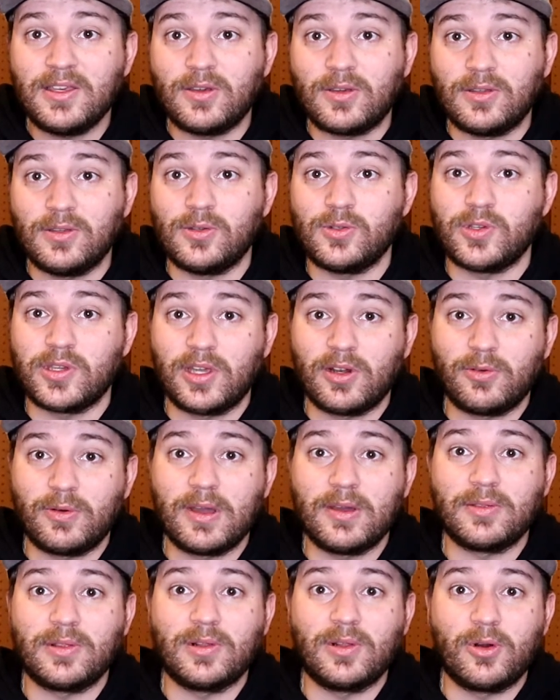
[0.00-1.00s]
You can usually get
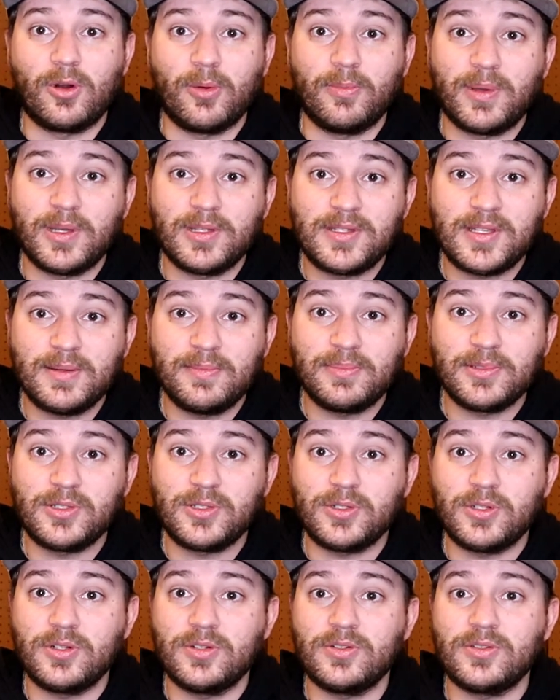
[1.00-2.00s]
away with a lower bed
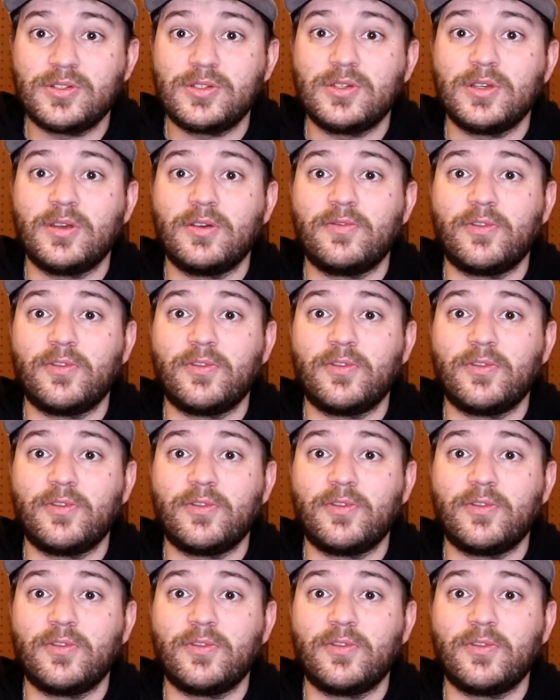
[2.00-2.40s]
temperatures